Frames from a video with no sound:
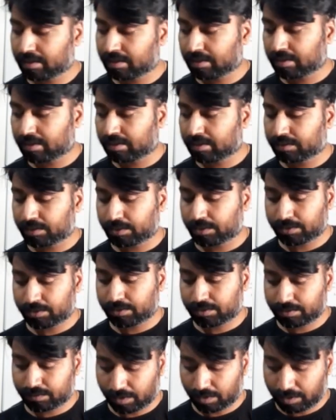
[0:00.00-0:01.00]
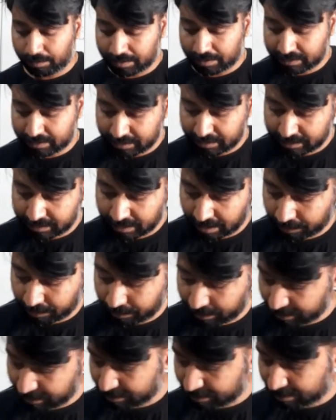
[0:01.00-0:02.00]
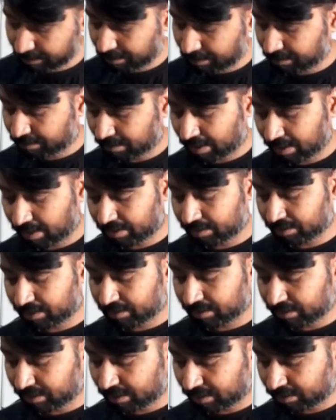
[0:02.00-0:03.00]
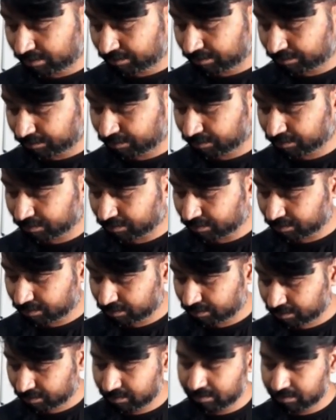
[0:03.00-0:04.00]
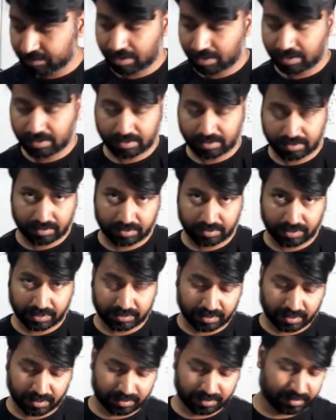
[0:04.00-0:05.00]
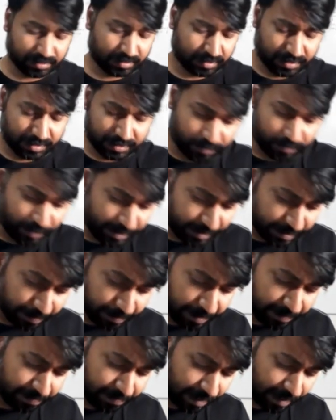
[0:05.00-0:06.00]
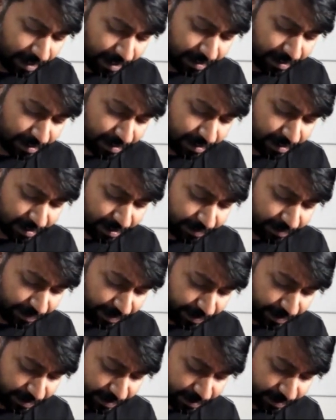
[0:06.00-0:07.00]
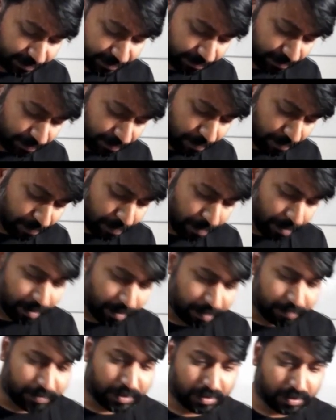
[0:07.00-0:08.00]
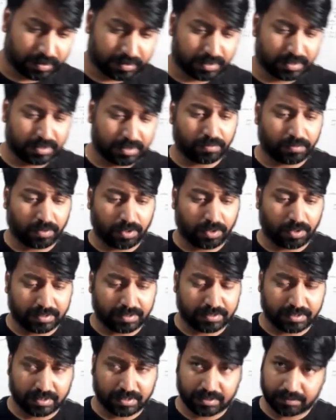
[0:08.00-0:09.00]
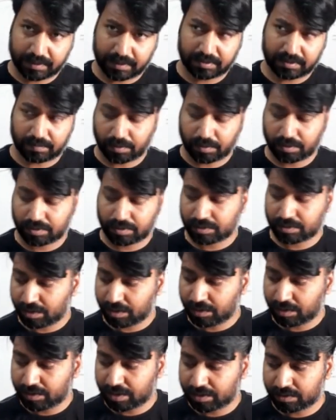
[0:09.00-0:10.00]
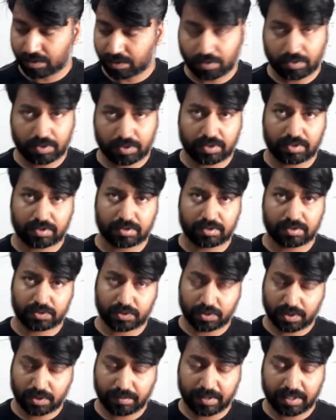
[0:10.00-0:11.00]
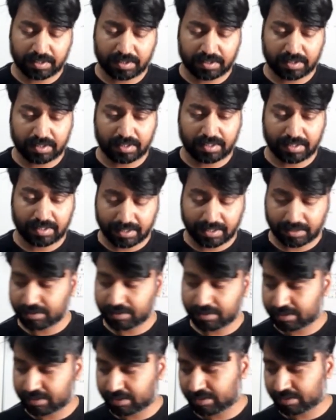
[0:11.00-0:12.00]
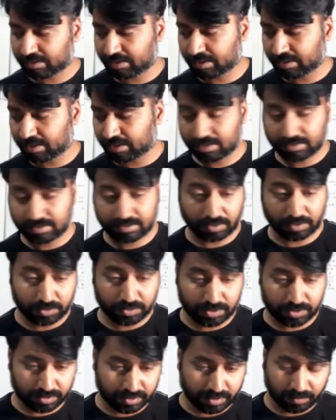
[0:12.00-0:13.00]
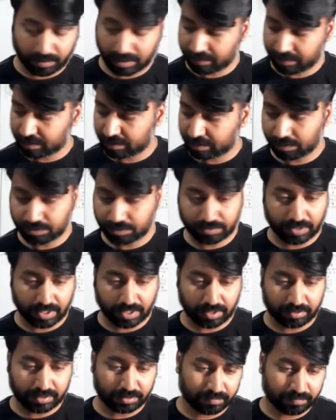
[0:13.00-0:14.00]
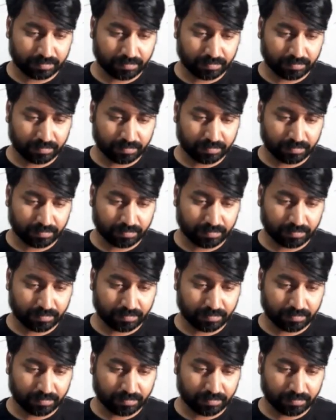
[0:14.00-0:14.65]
So volume percentage have very simplified, you can say that it is very simplified definitions, because in the volume percentage means both the solute and solvent should be in the liquid state. The solution, whatever the solution we have, that should be liquid.